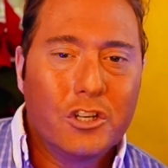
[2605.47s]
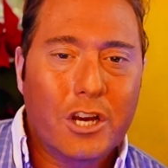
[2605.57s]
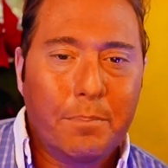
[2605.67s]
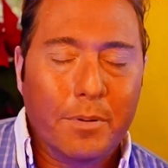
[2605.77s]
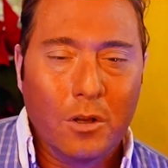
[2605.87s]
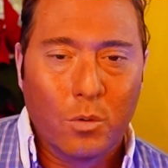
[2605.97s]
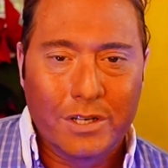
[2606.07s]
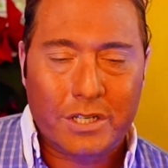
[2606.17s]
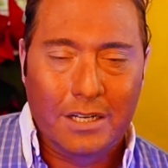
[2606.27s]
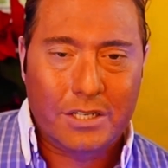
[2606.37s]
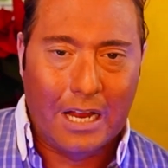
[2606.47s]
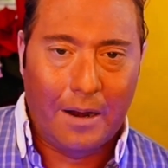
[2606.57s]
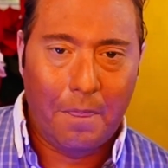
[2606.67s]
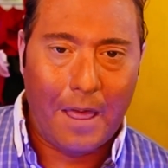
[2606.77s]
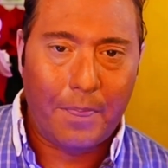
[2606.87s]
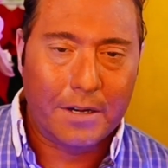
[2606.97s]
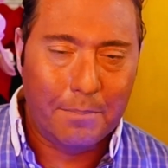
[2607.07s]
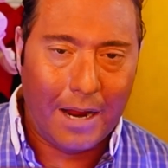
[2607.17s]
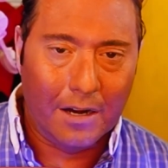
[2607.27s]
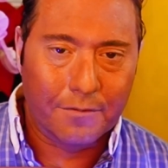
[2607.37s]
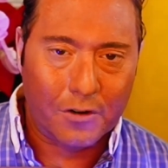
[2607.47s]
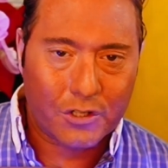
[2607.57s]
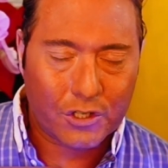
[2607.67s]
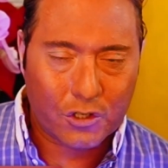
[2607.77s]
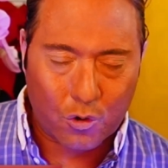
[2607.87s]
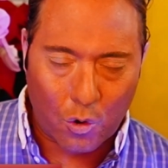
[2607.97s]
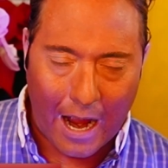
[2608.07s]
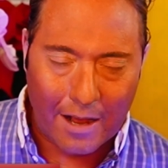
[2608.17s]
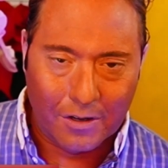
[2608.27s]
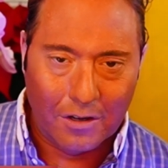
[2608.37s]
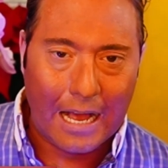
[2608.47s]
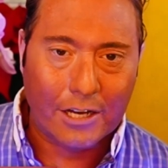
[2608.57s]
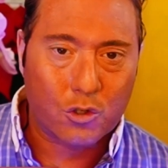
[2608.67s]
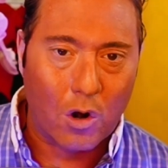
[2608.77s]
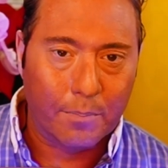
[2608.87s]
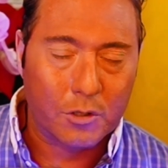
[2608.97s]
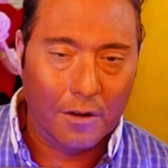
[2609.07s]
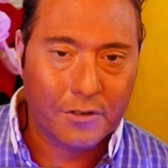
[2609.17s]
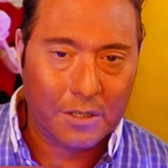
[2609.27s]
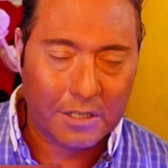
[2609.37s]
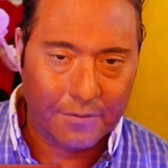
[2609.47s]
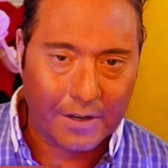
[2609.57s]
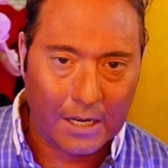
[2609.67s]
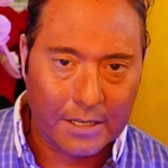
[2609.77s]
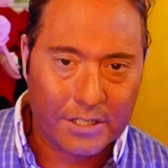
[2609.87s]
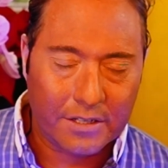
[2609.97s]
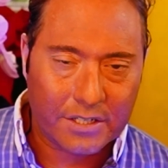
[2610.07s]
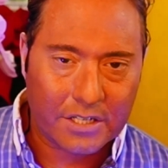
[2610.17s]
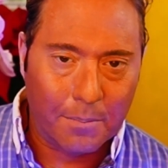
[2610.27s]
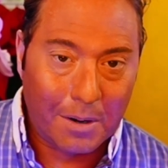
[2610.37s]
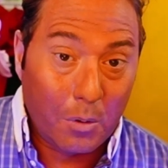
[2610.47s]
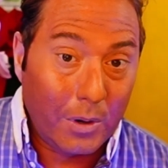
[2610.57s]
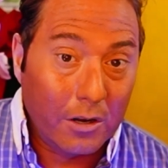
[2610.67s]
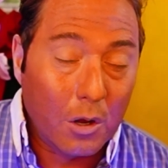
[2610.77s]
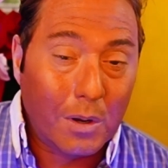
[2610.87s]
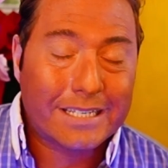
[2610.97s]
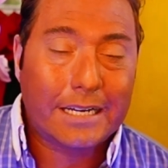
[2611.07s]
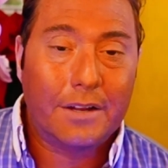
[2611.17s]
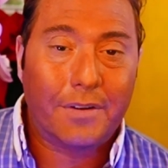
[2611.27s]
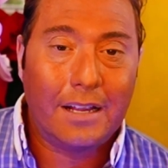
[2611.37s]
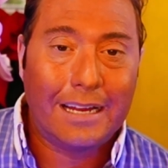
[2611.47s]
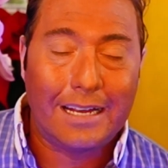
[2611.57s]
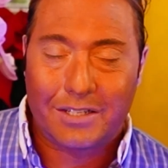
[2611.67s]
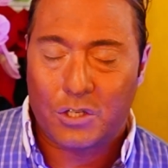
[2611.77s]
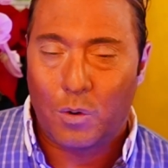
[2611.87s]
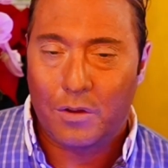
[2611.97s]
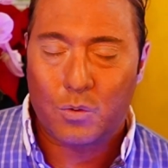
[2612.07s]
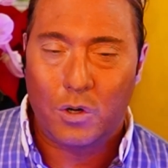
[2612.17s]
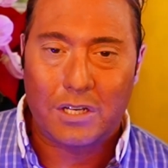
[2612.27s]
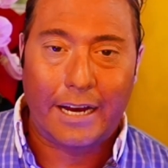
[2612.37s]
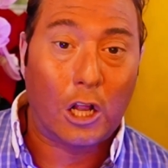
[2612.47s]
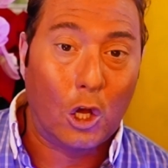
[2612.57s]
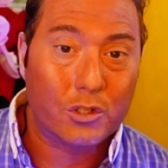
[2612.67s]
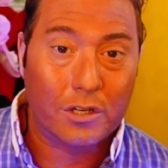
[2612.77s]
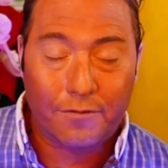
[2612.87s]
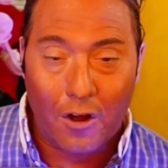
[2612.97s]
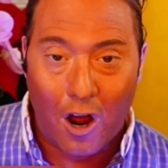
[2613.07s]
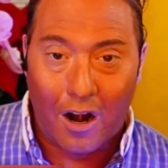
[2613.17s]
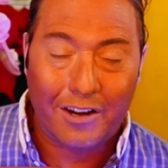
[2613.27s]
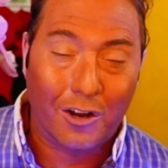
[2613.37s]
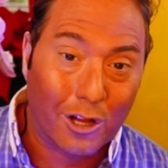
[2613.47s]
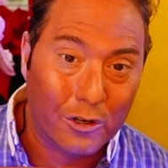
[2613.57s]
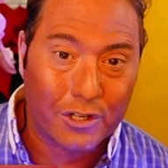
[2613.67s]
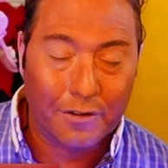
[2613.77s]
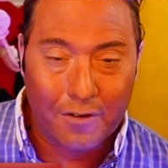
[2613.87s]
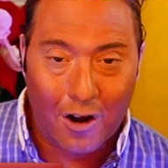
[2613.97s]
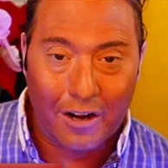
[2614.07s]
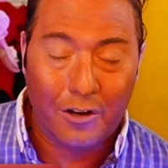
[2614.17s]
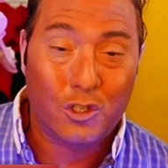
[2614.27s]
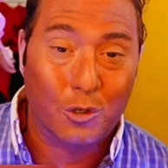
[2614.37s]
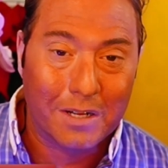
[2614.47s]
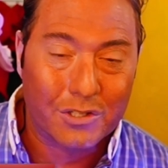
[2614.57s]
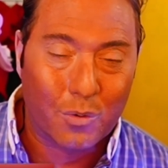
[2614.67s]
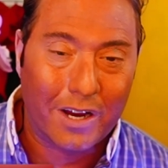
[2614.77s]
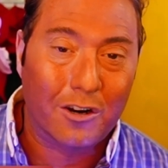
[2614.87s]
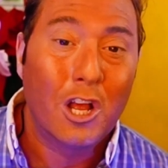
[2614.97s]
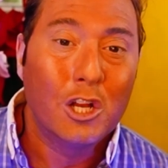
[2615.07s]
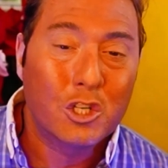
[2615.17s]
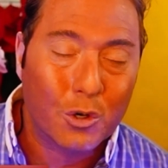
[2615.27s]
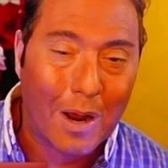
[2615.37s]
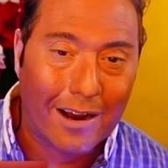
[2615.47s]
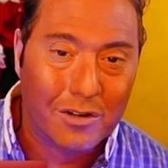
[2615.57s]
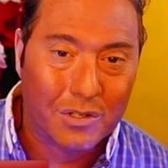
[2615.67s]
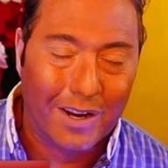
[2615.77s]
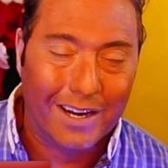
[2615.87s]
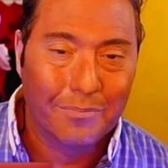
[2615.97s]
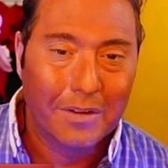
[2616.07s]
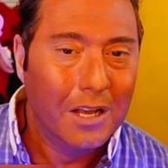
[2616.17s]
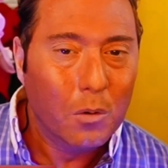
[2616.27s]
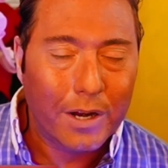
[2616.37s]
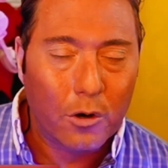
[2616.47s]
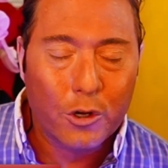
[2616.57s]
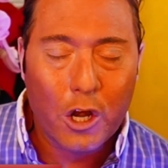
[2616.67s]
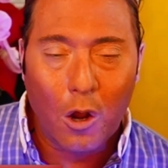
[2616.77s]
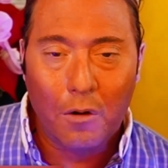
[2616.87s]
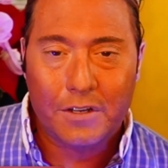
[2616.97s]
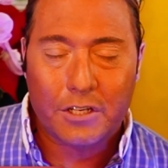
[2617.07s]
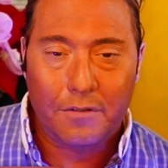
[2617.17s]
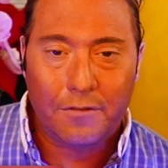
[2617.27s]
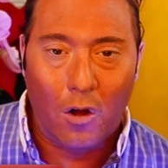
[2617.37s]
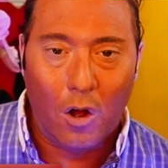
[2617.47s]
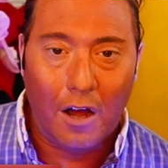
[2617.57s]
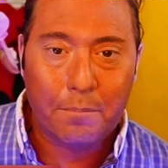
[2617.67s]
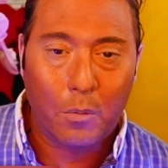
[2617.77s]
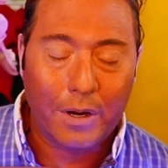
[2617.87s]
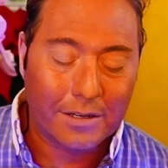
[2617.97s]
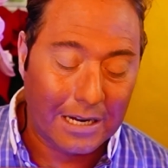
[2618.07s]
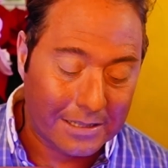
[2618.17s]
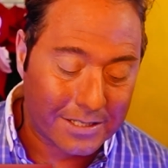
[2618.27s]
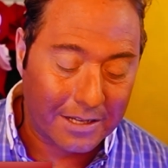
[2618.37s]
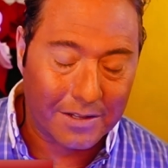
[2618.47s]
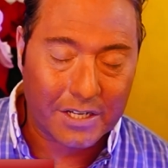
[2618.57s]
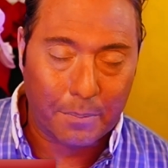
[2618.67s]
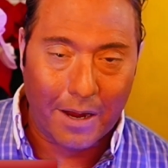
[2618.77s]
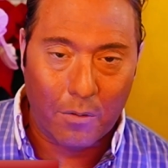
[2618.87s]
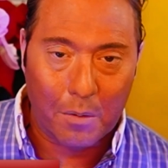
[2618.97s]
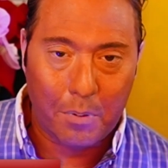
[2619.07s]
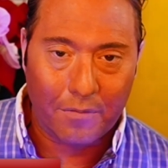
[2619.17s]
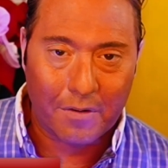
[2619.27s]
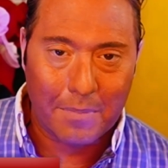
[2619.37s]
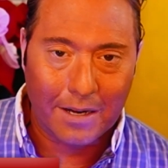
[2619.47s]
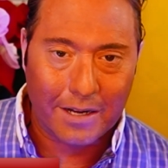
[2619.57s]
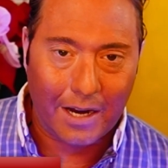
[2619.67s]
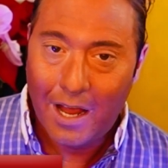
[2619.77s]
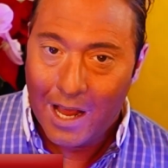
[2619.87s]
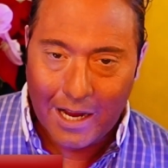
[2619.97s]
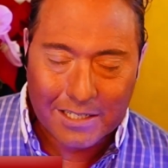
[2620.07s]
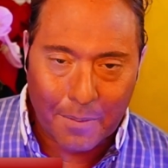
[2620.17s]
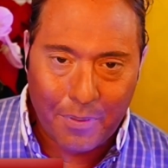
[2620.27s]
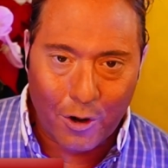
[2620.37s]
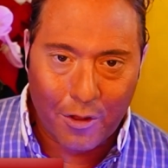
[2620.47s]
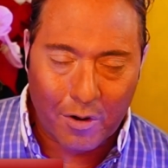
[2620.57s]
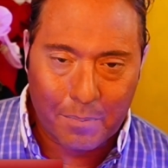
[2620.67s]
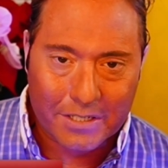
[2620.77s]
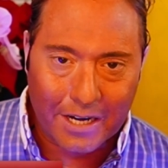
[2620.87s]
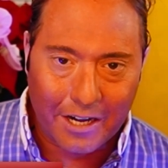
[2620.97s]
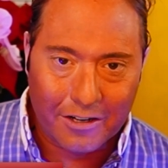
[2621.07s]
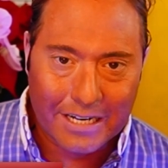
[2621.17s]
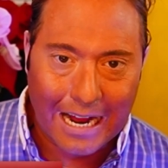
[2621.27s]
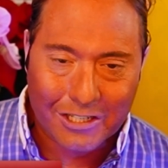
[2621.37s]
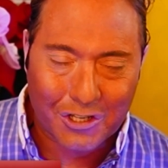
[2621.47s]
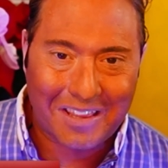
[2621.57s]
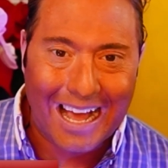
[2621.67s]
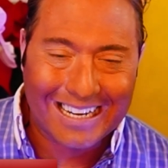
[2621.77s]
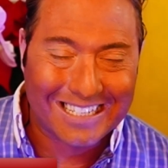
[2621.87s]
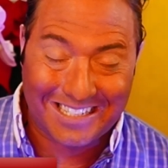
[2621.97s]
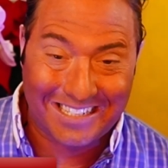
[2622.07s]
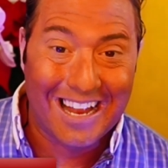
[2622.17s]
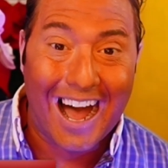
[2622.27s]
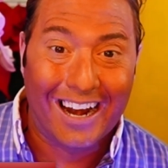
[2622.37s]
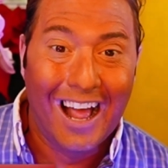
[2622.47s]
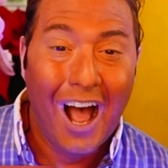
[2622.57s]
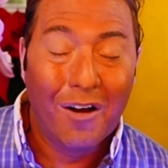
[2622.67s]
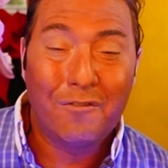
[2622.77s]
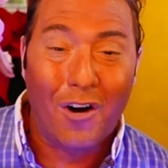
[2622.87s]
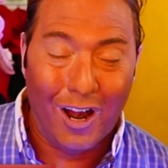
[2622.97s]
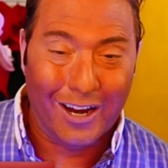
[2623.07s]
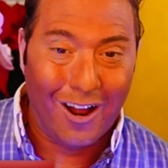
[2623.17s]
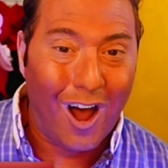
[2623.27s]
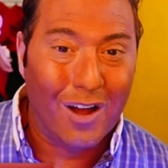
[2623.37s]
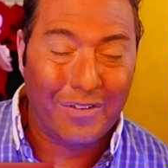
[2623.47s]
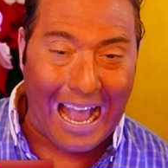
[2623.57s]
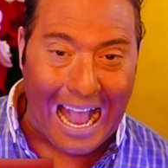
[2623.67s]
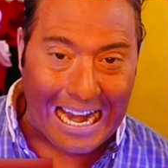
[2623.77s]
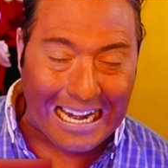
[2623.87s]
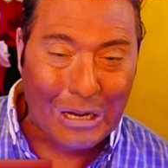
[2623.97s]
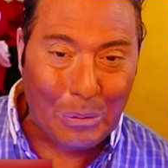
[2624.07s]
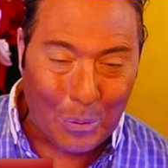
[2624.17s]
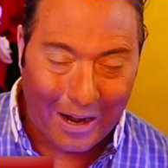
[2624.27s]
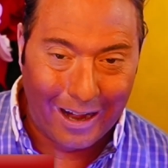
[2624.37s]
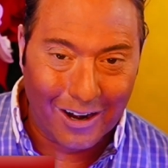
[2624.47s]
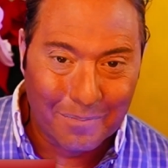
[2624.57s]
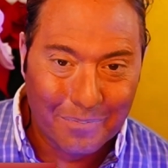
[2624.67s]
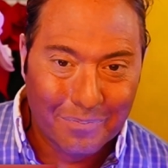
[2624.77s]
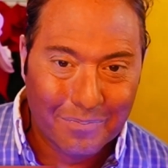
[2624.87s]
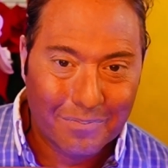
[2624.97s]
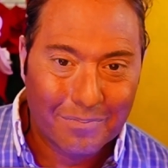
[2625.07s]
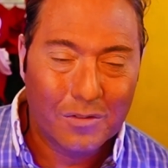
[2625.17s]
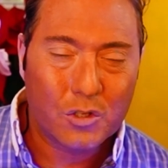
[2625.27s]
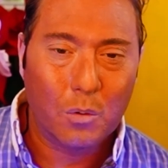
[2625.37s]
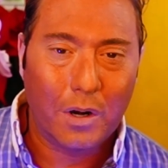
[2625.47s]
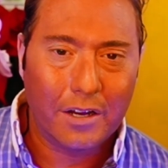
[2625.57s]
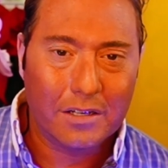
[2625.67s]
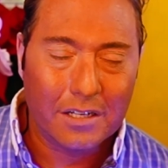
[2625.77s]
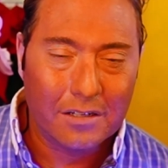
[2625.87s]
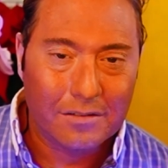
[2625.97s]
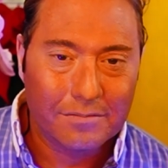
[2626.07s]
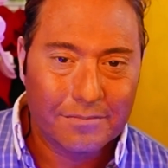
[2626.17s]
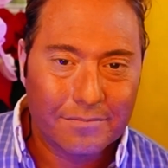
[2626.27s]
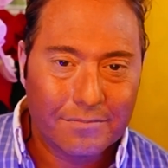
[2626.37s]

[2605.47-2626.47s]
JetBlue recently said that the demand for travel has dropped off significantly since the summer, but we don't know what significantly is. It's one of those words like close and far. Are you close or you far? Are you 2 minutes away? You're 2 hours away. We don't know if it's going to fall off, but in seeing the CPI report from Monday, it's up 33% year to date. So that is not falling off anywhere. So what do?